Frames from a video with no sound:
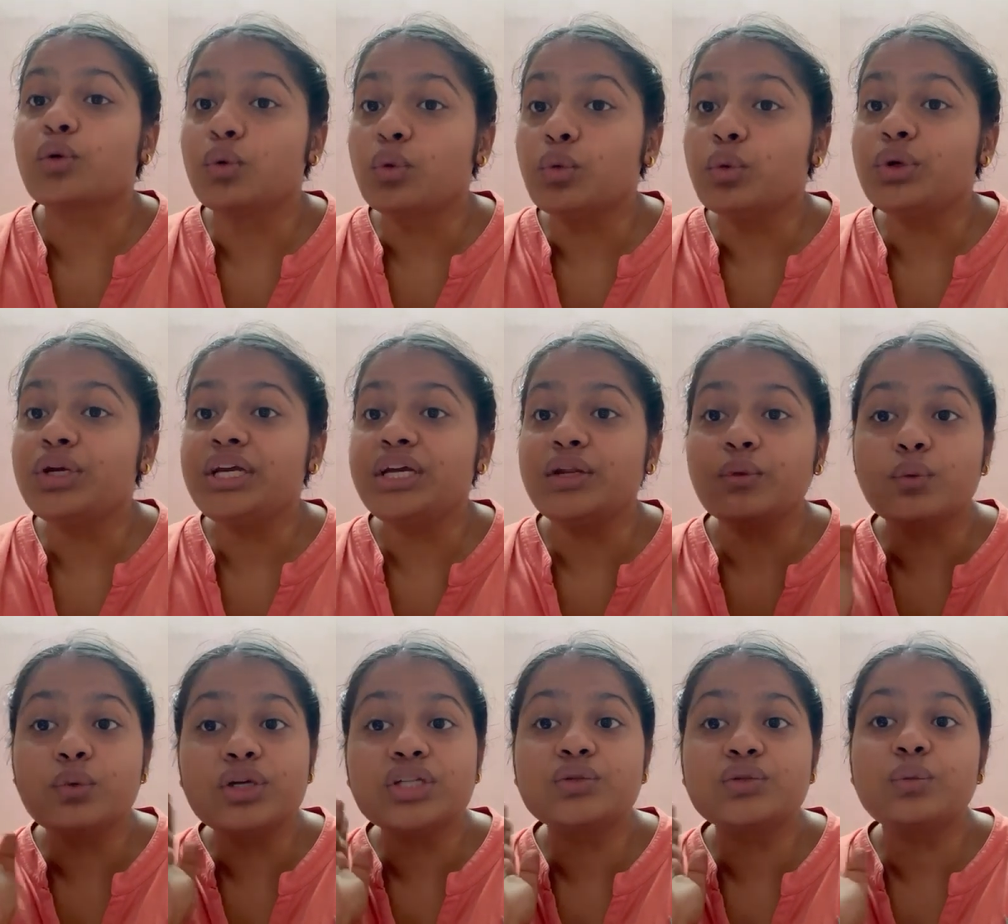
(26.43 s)

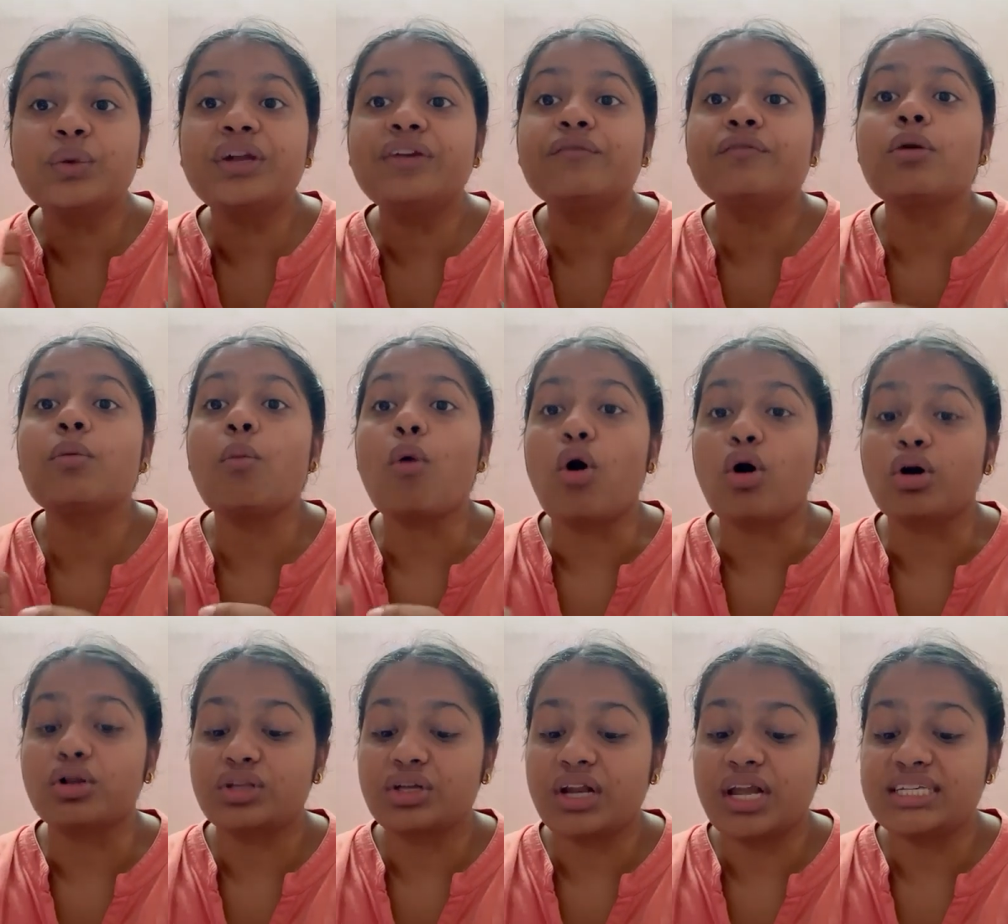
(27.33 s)
Queen which went from
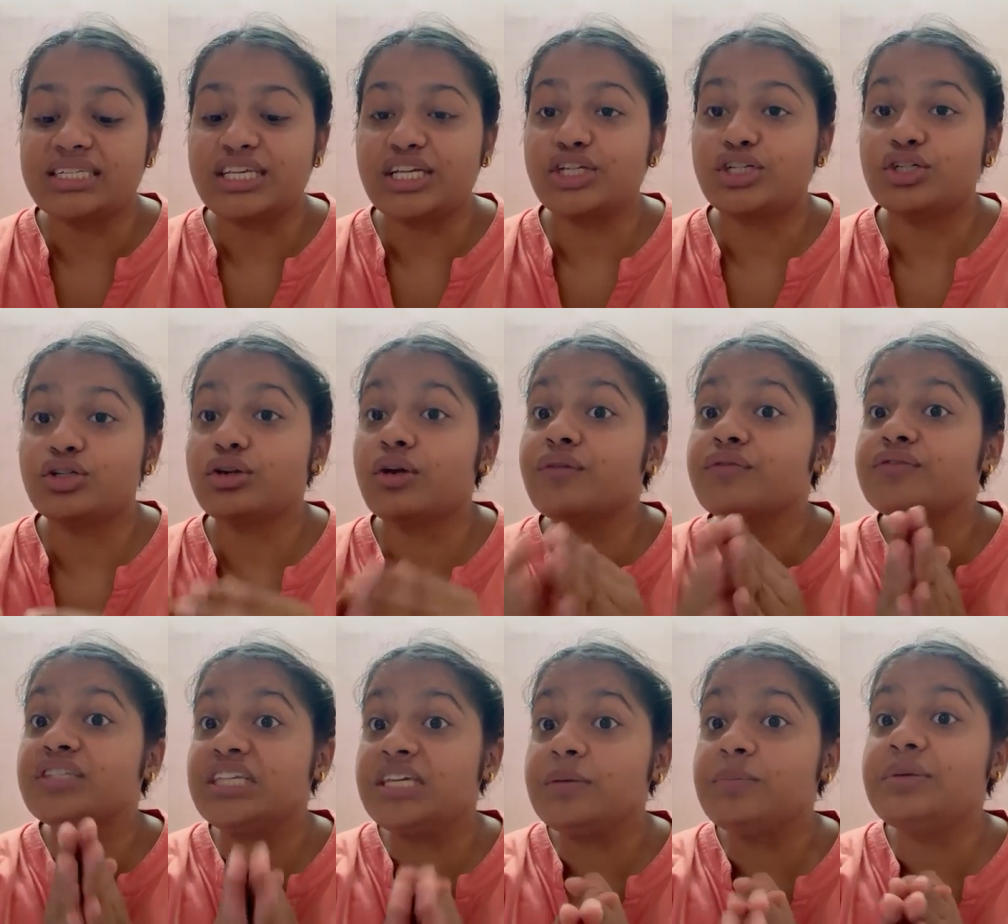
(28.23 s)
authorization of
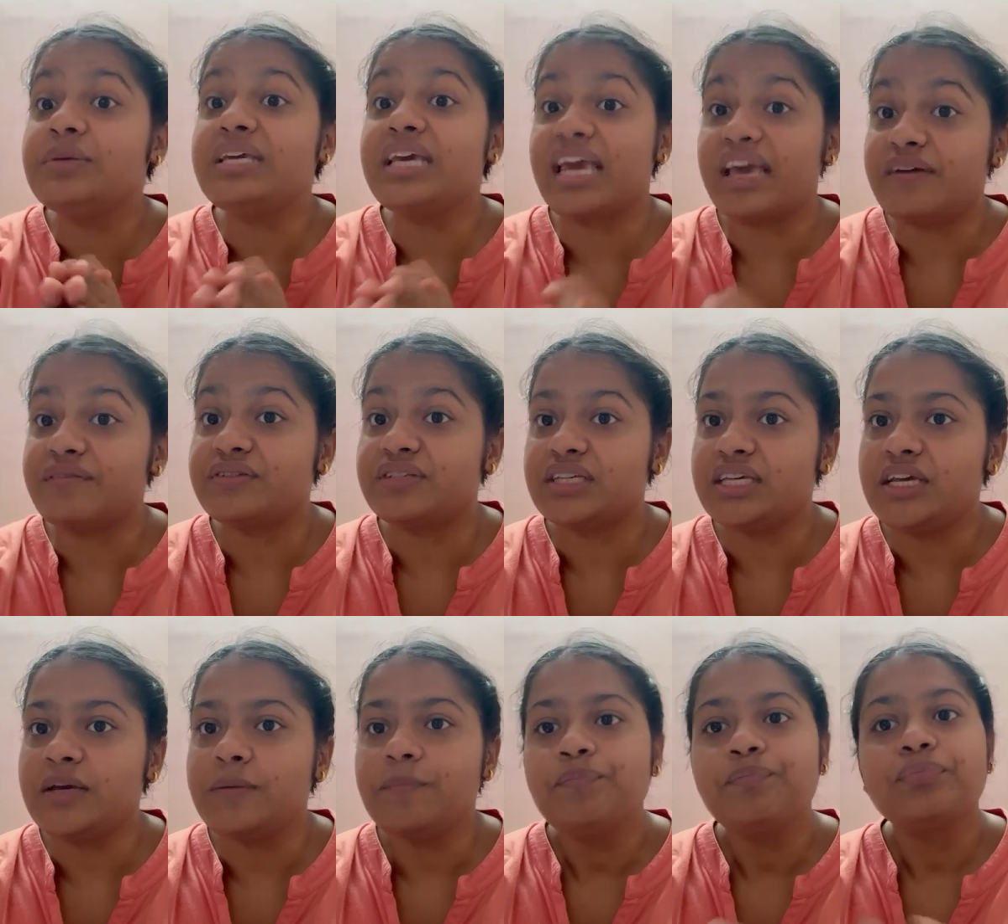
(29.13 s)

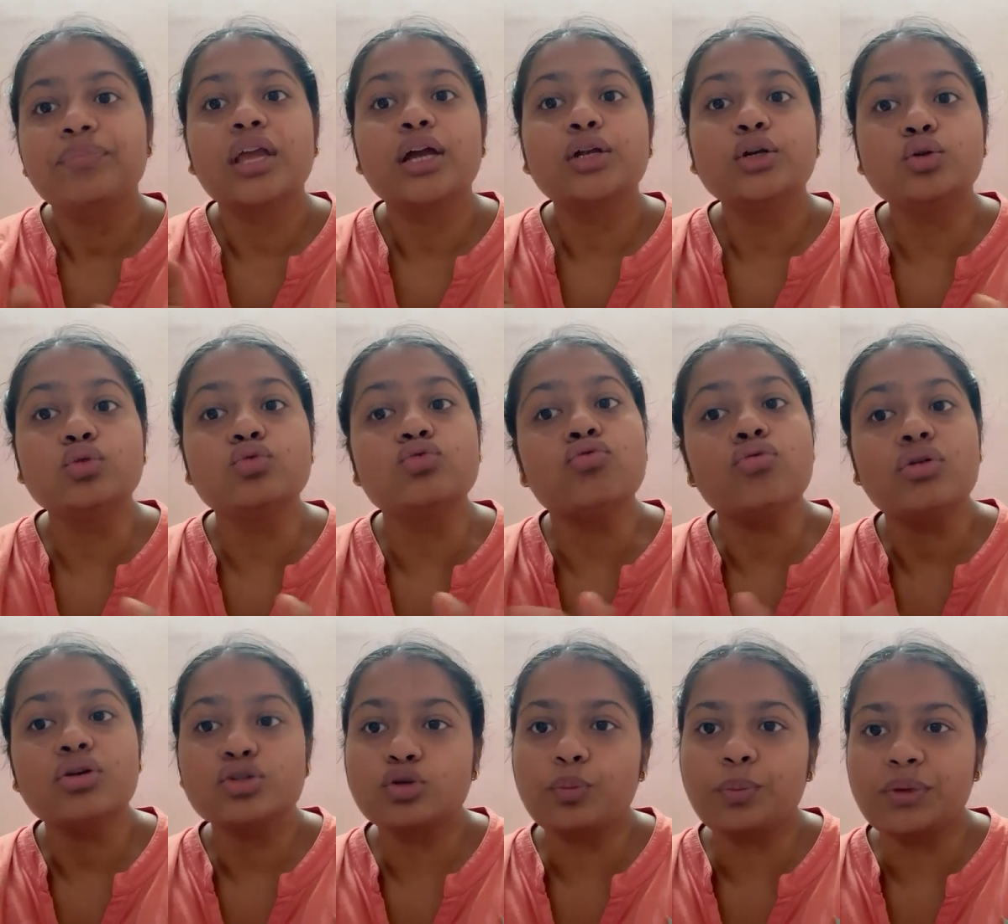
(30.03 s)
CBFC to
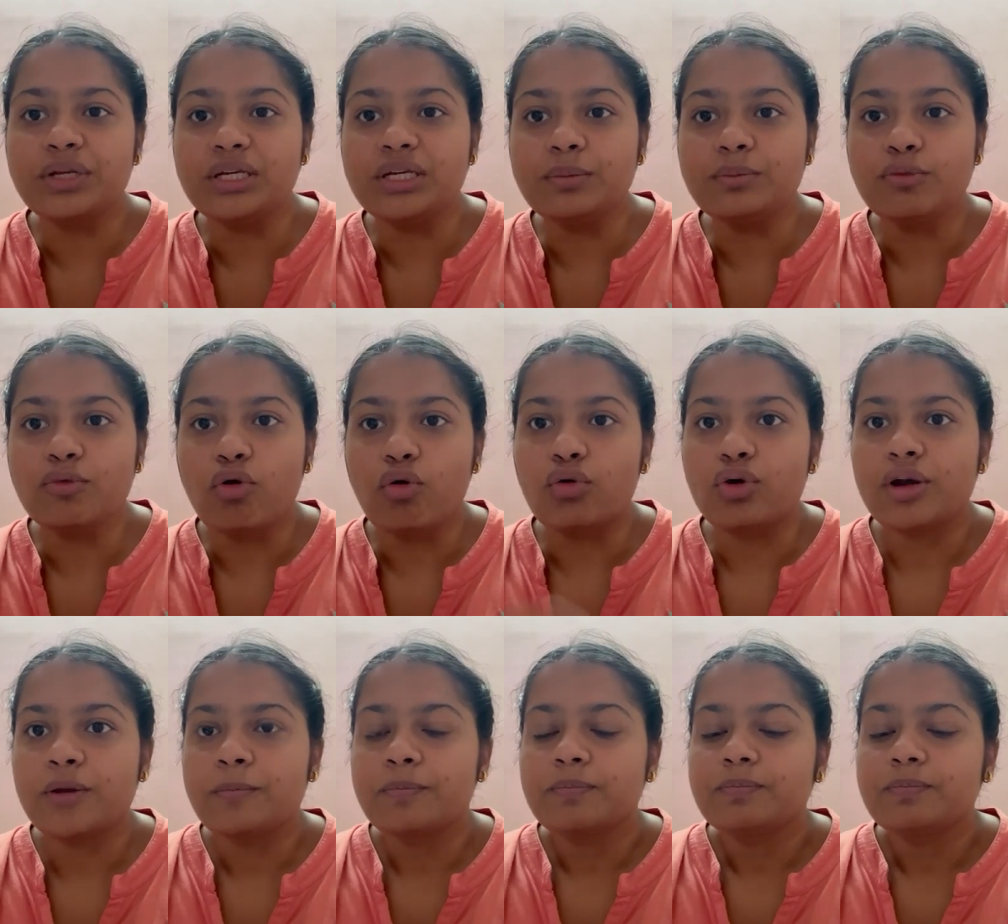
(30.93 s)
Supreme Court.